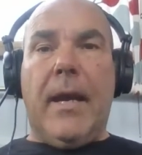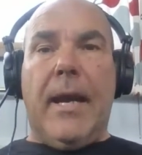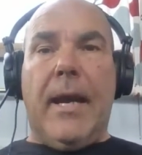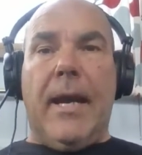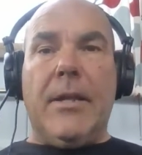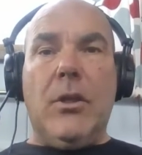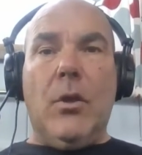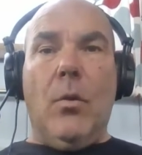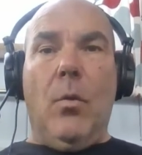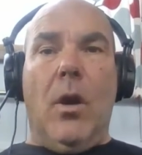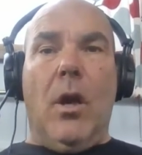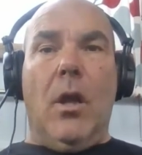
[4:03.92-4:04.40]

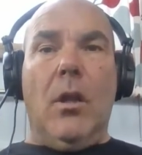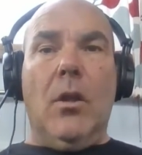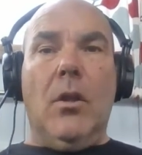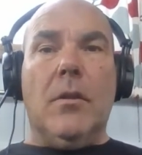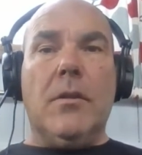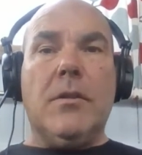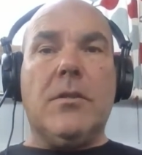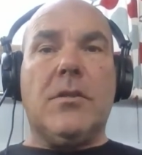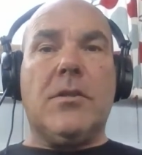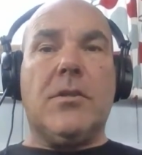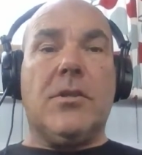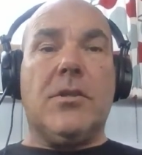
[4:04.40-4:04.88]
and you are
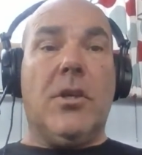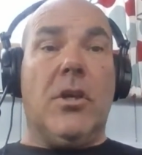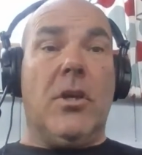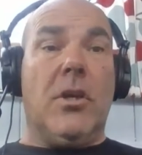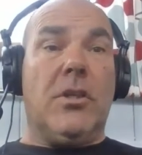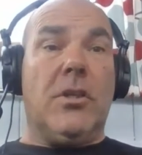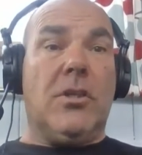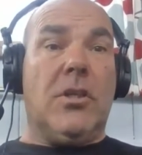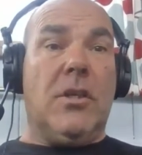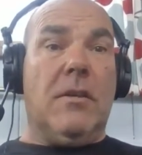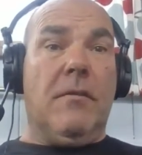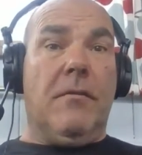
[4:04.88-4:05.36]

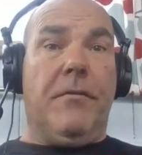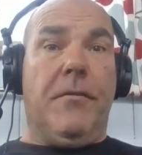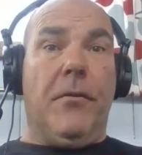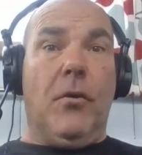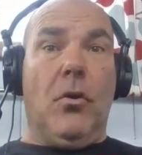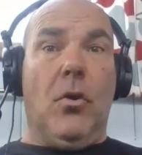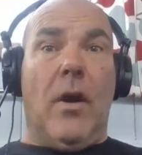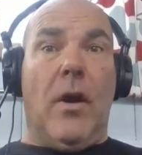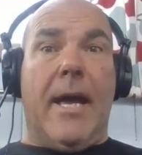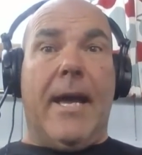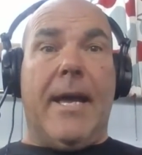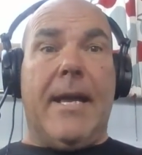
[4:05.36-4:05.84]
searching
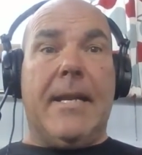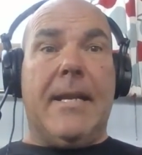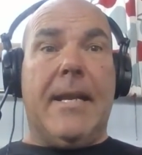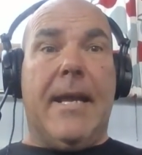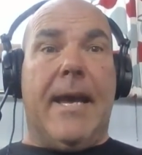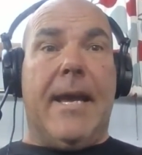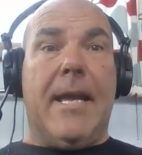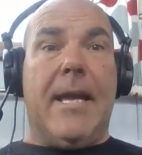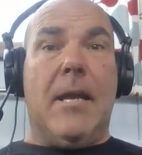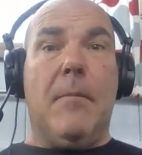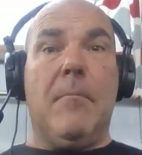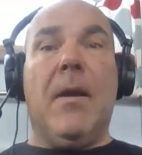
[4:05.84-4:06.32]
for a
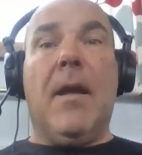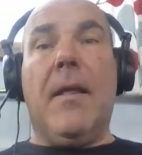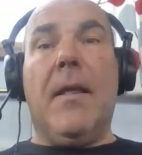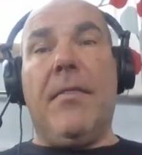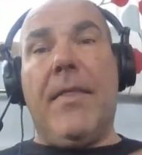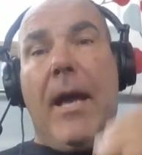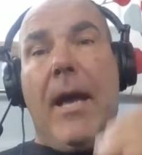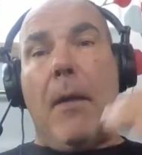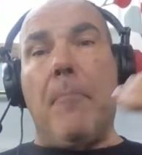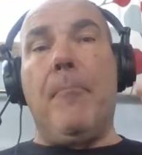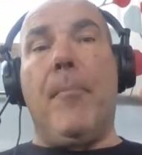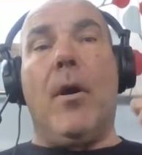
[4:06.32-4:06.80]
name,
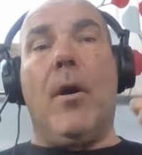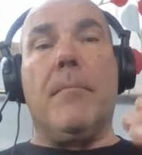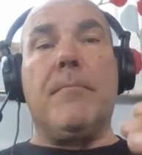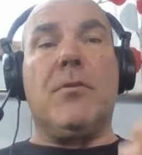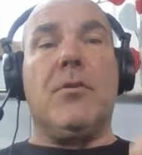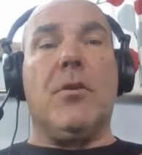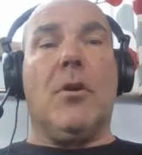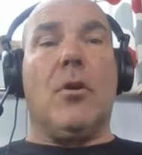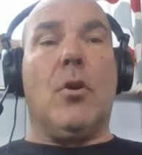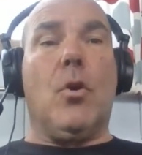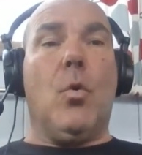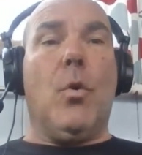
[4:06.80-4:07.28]
that
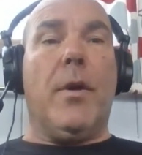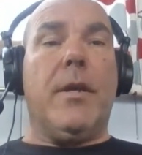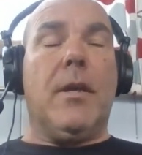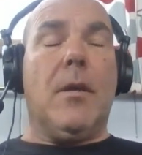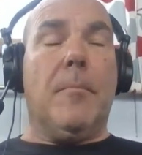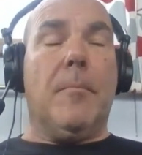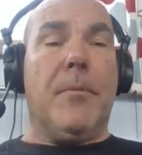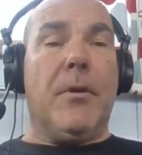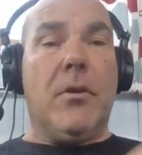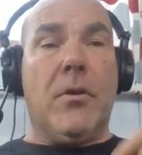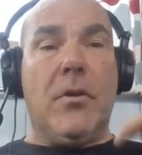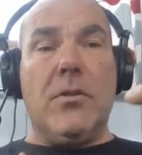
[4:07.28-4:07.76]
pops up
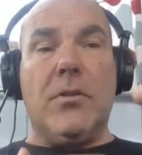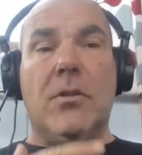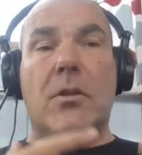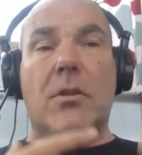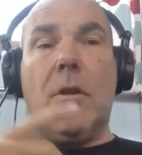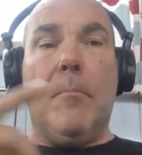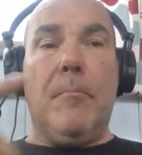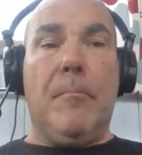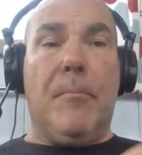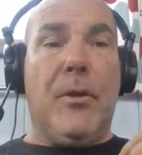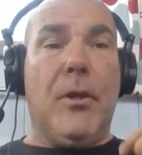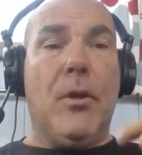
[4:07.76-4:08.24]
quicker because
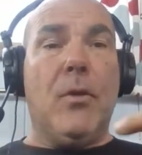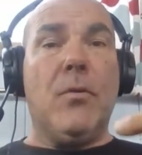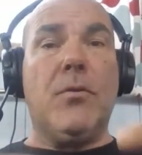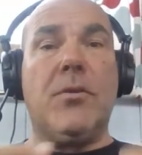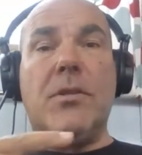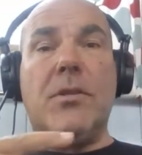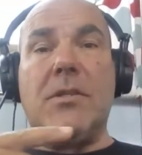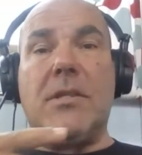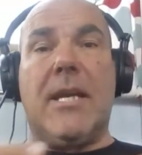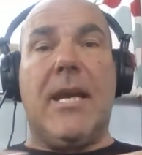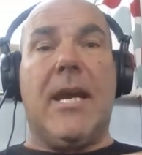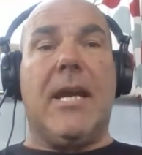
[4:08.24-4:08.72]

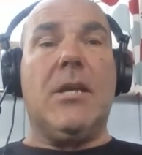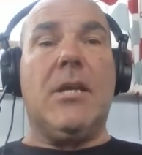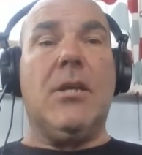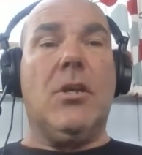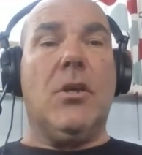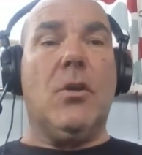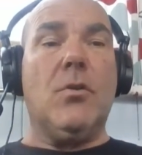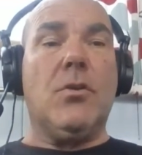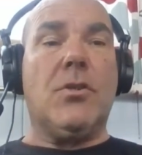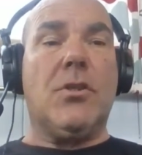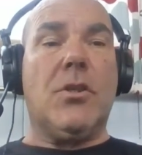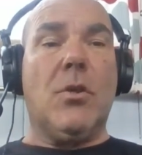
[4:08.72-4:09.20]
computers get
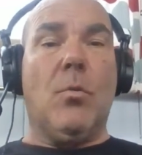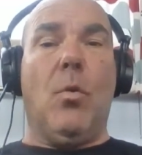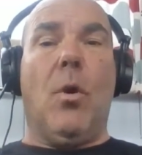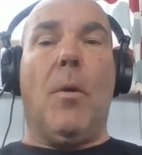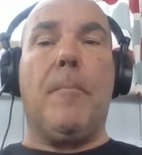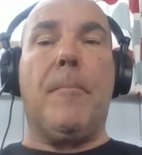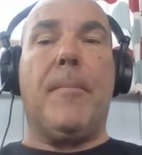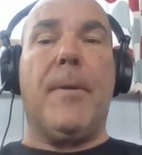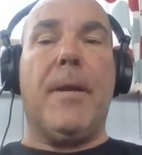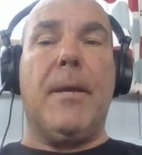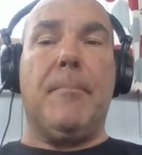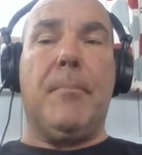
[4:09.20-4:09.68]
used to
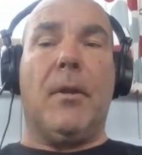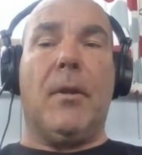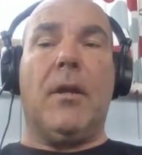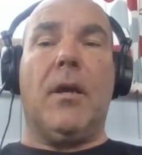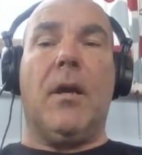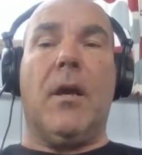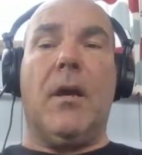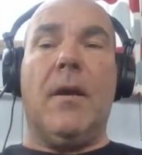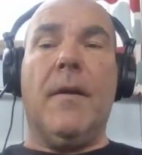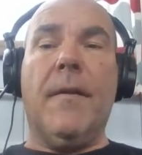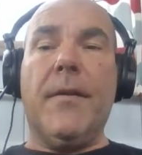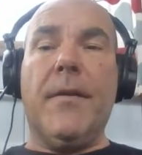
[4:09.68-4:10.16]
what people
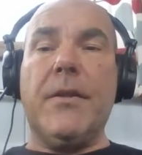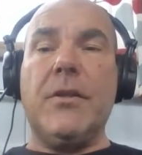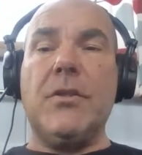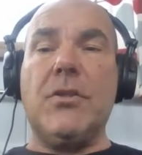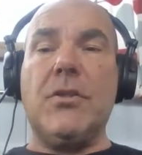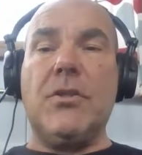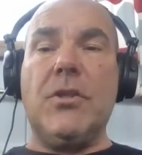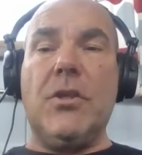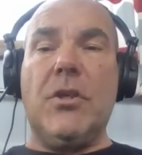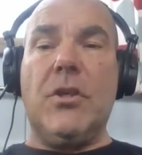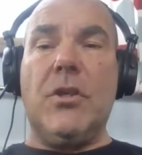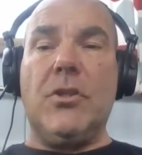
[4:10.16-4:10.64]
are
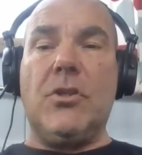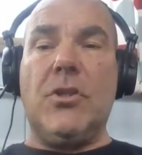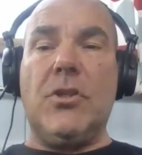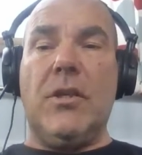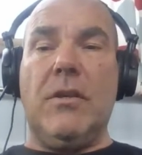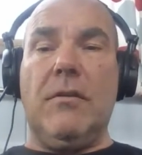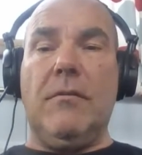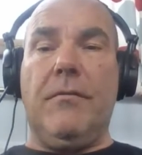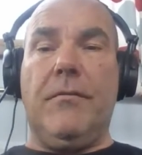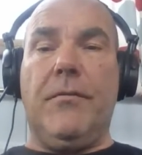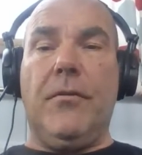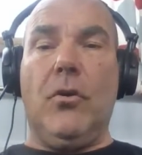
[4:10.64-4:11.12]

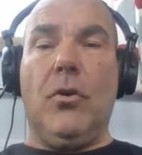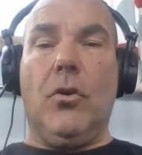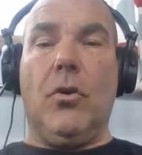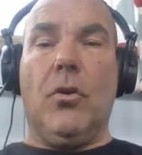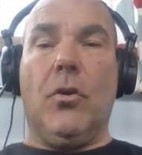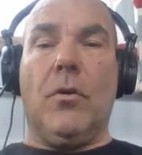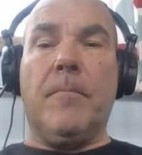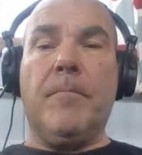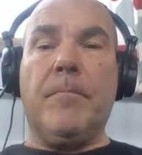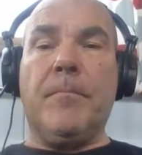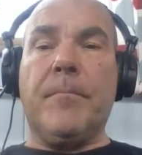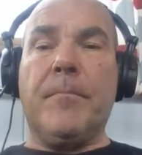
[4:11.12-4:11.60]
searching
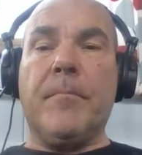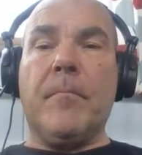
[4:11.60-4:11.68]
for.